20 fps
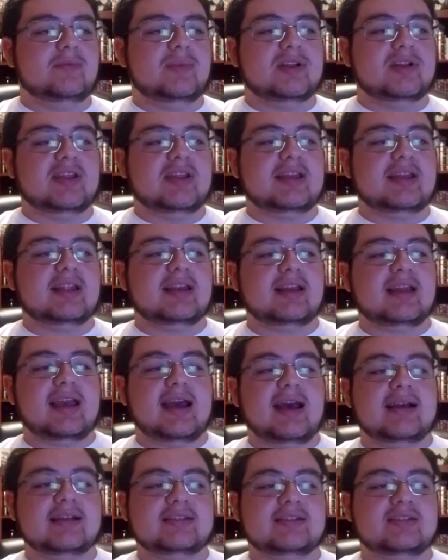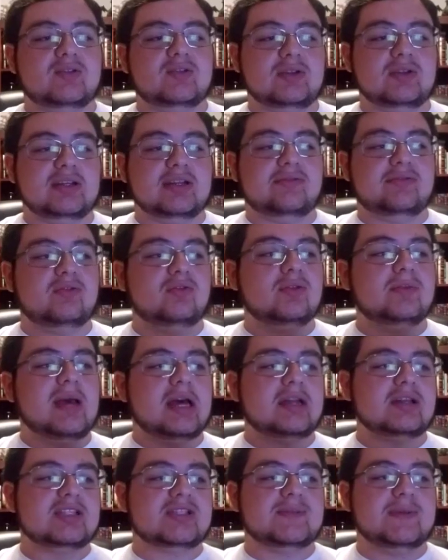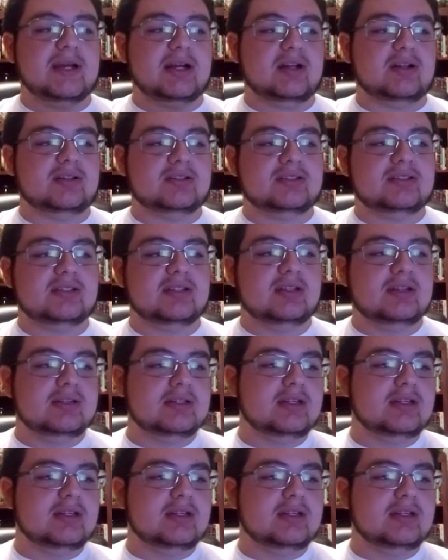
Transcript: But they can cast only a few amount of spells,